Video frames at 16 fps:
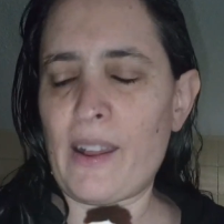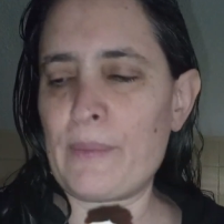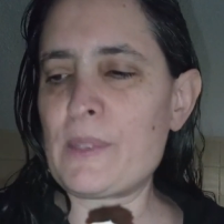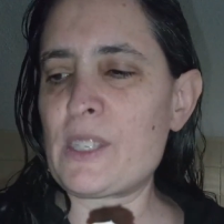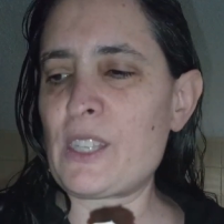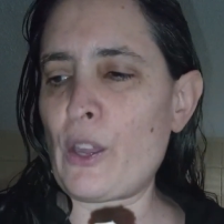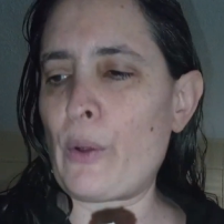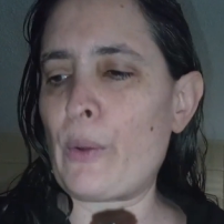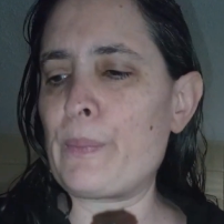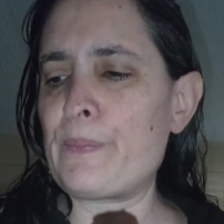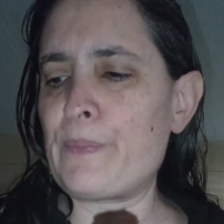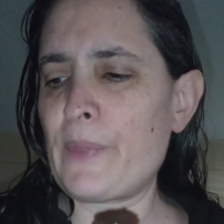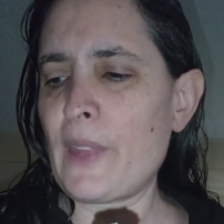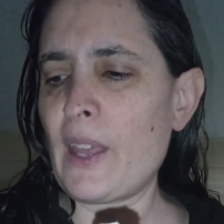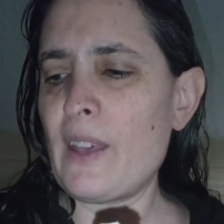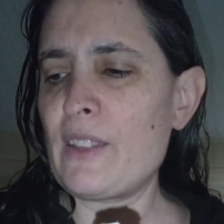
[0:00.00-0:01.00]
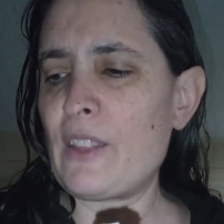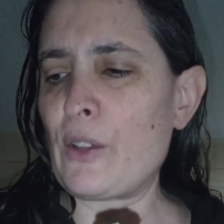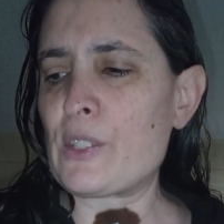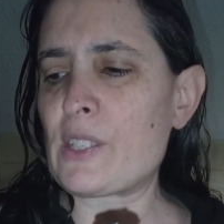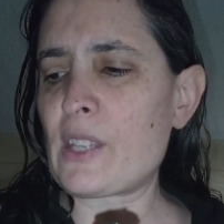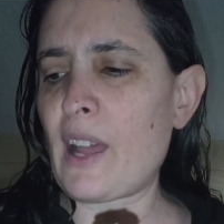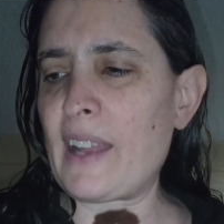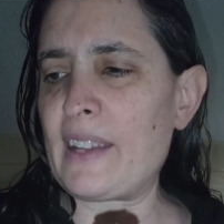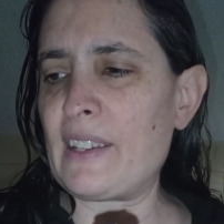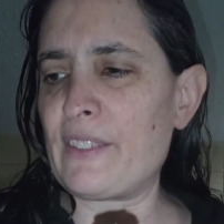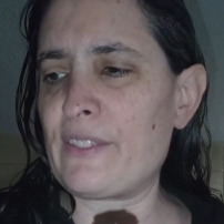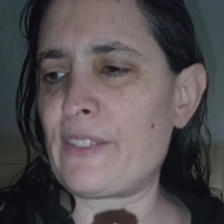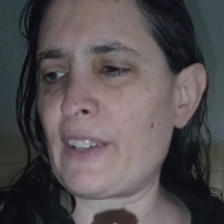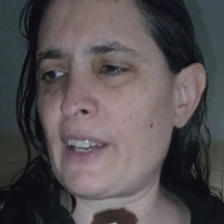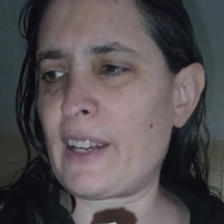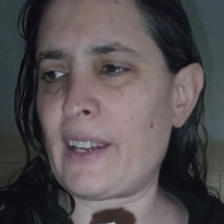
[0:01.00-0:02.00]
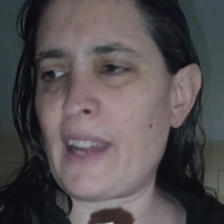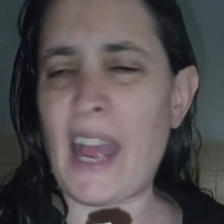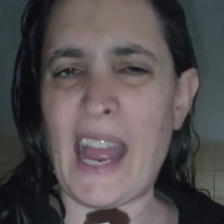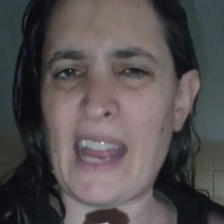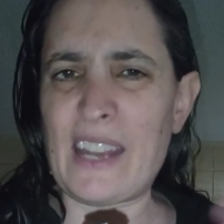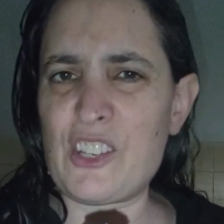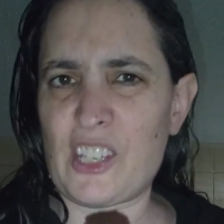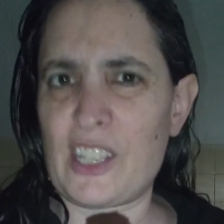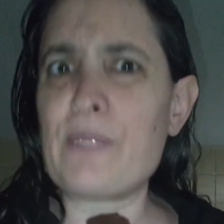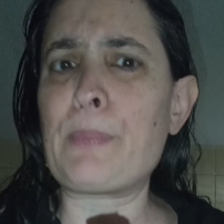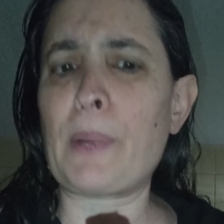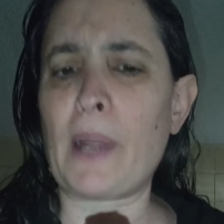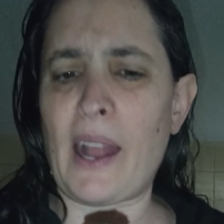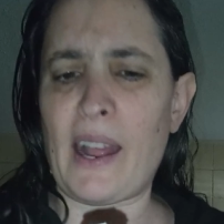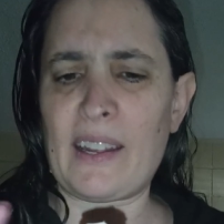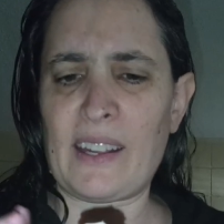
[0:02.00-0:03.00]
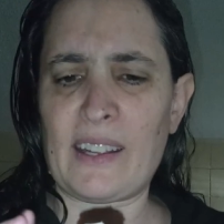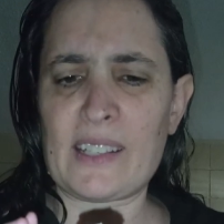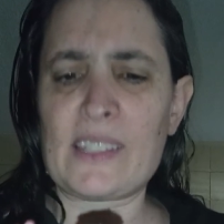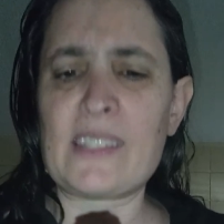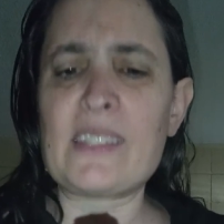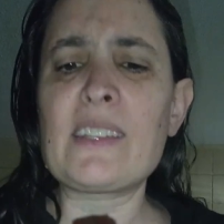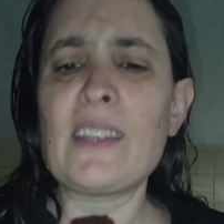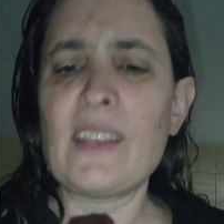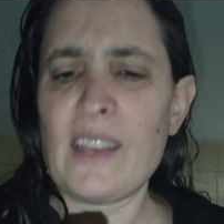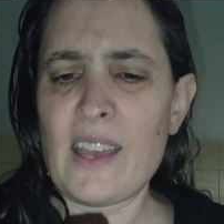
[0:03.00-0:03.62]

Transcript: So those kind of hygiene products.